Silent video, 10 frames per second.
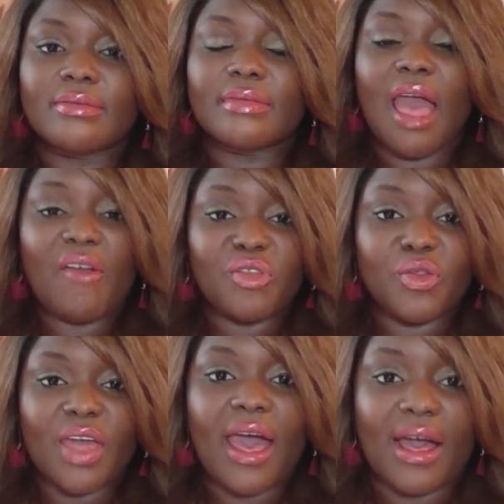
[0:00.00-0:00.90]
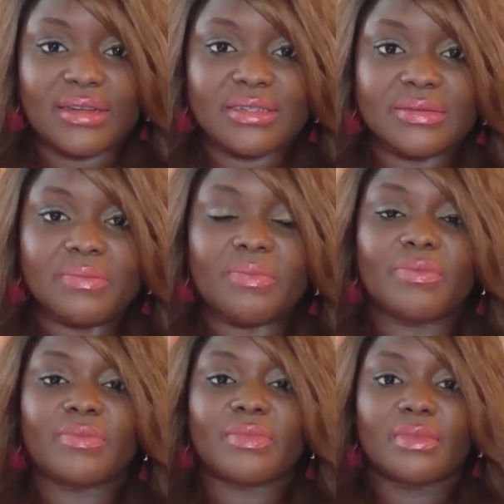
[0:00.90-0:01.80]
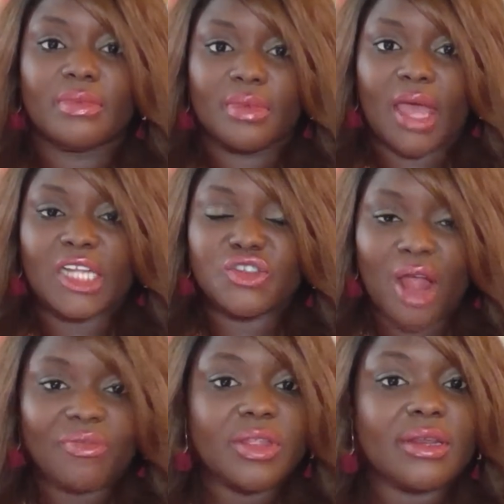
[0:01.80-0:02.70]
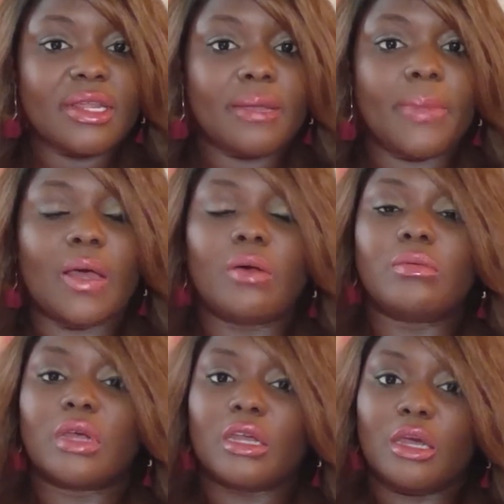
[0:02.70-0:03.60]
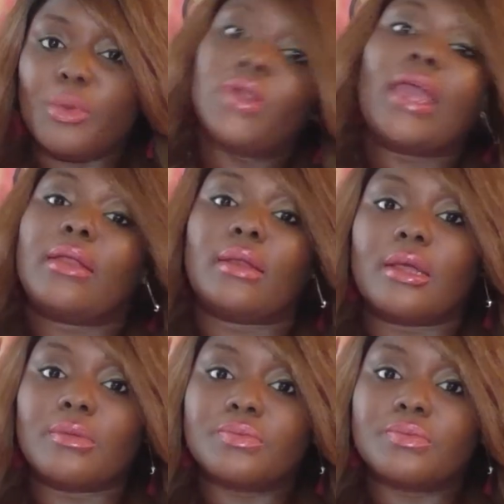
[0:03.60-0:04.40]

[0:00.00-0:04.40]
after that, I drafted an email, communicated it,